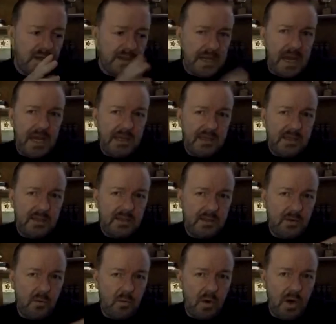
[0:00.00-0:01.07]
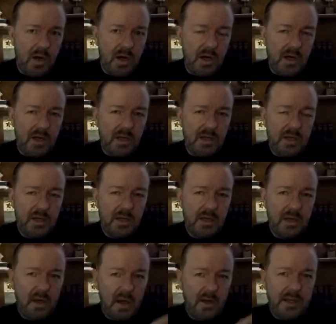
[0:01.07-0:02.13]
tests that work
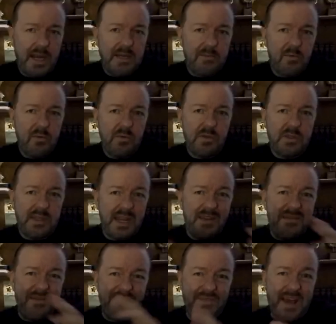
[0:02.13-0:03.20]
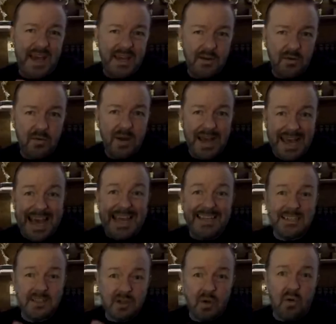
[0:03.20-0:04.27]
on animals then fail
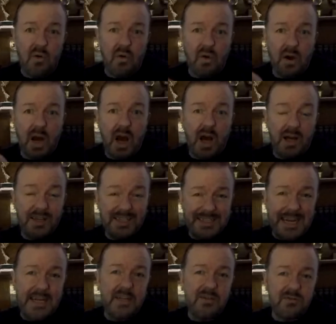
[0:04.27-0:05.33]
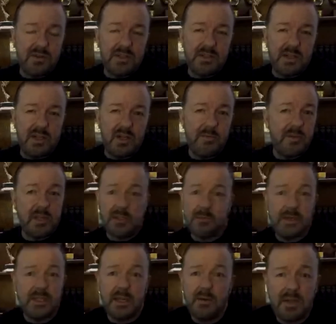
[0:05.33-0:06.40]
and or are dangerous to humans because we're
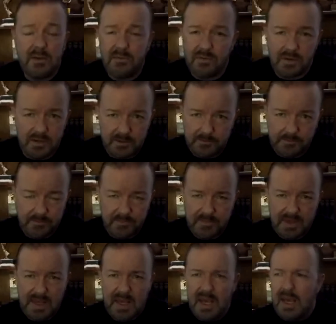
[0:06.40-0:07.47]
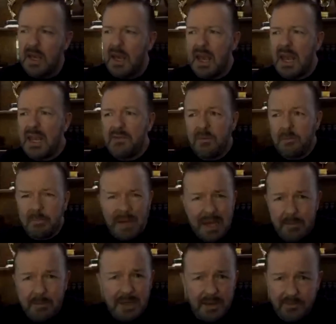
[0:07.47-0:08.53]
so different. Even
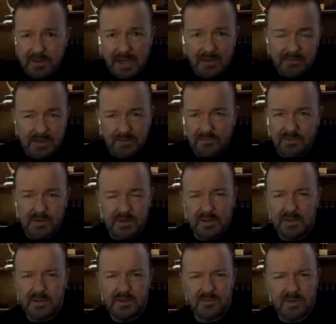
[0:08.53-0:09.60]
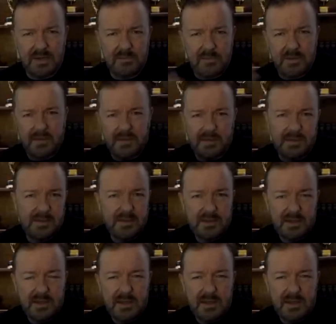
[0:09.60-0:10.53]
people have to have different treatments,